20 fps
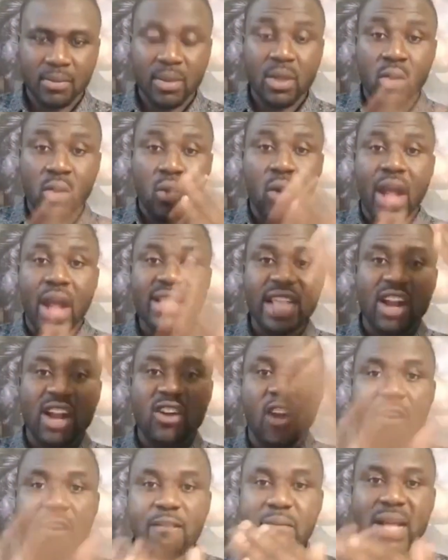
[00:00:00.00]
When the
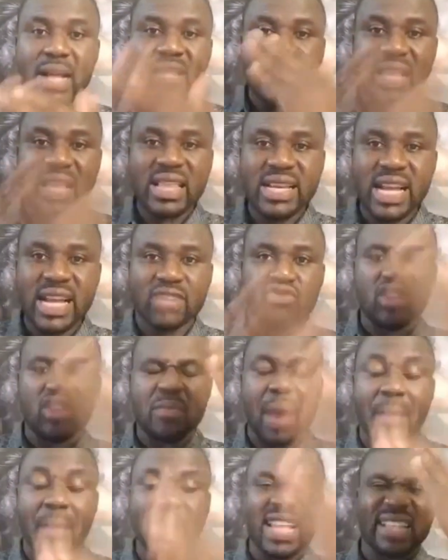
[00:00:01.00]
government delegate to the
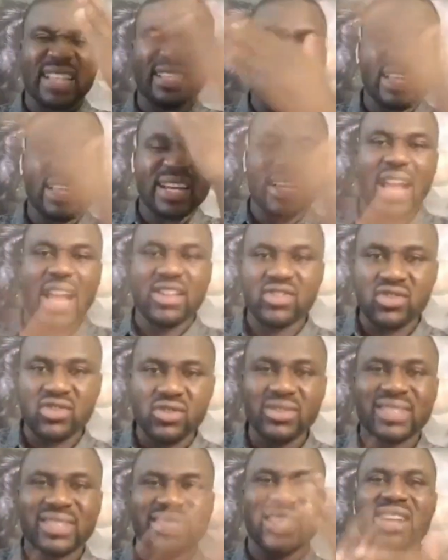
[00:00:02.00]
Bamenda City
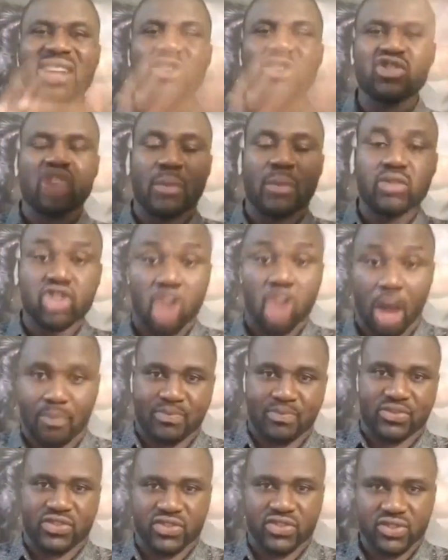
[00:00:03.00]
Council sealed some
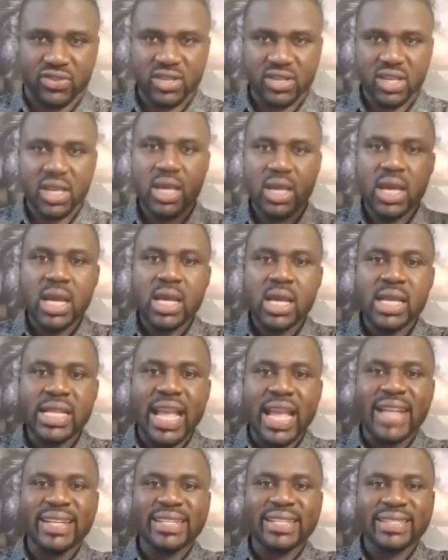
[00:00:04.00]
shops,
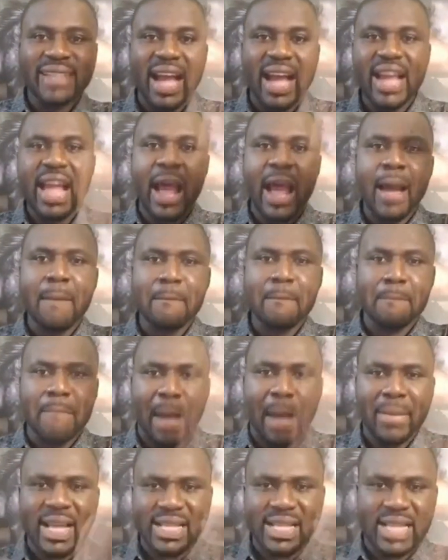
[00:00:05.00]
the entire
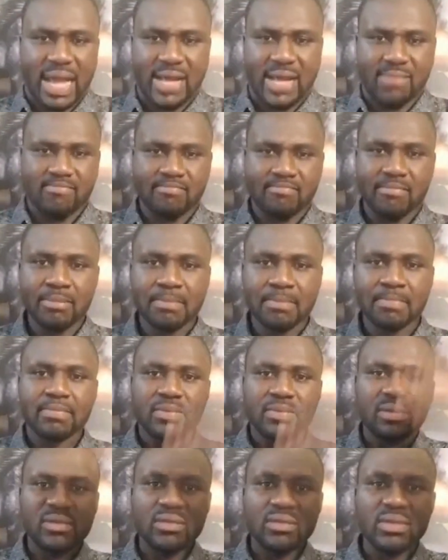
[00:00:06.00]
Bamenda,
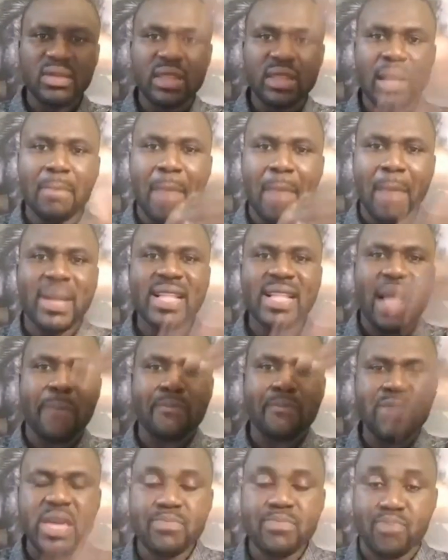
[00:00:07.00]
the
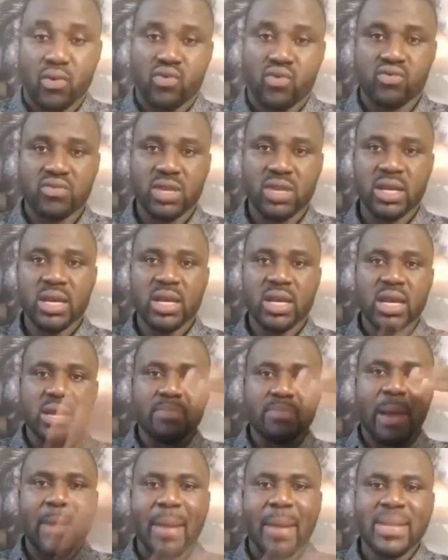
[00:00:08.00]
Bamenda people,
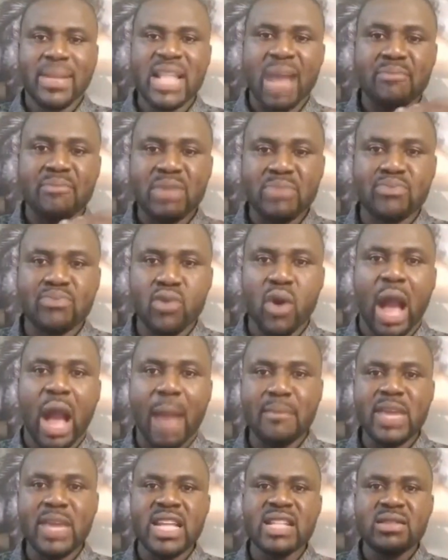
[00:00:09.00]
by Bamenda people
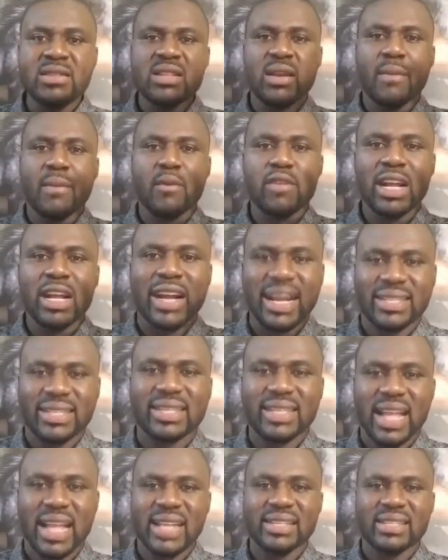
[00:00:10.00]
I mean the
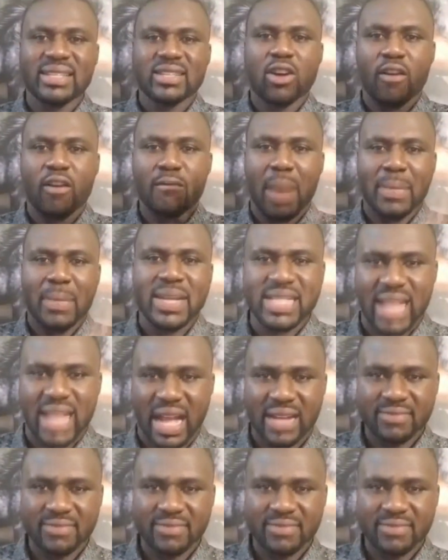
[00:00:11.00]
residents of Bamenda,